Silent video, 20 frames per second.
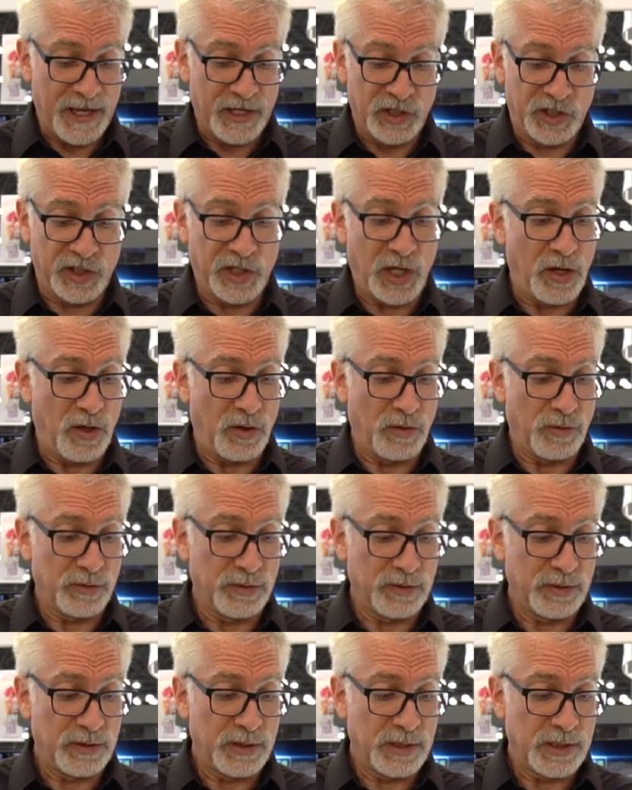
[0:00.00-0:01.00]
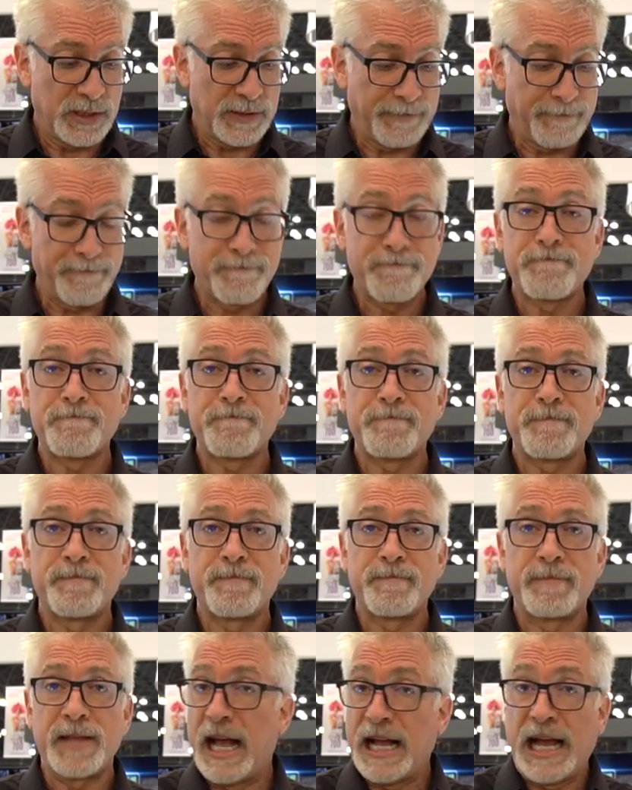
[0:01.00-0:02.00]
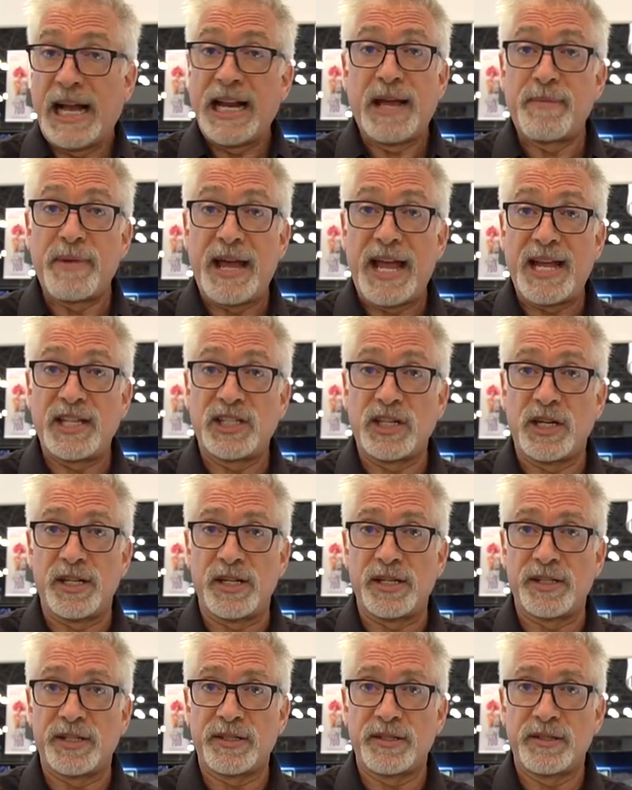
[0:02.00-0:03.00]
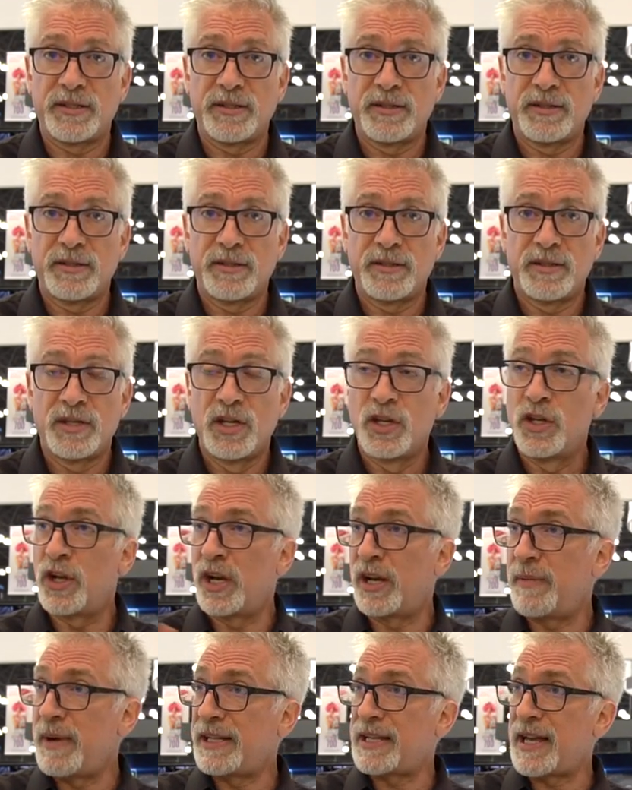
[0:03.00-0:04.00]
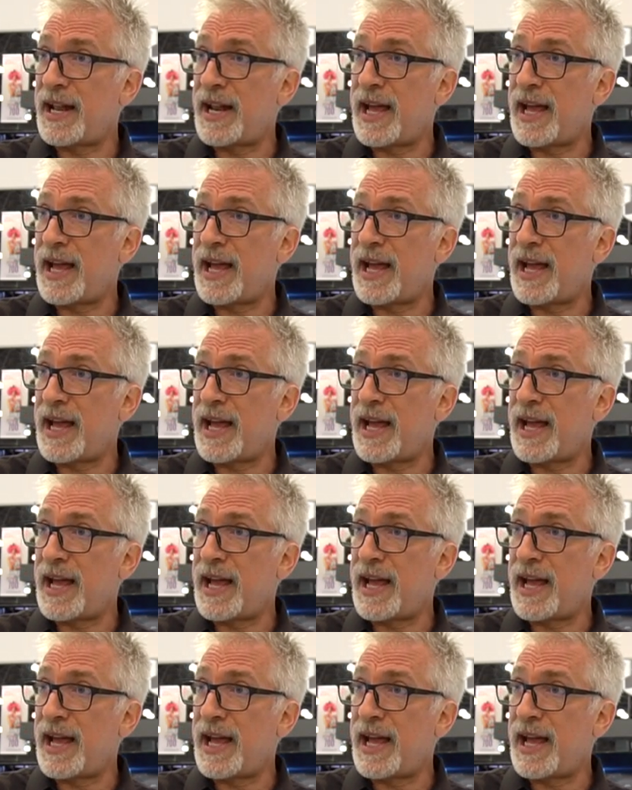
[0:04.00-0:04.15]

So, I gotta get my hands on this. You're gonna make that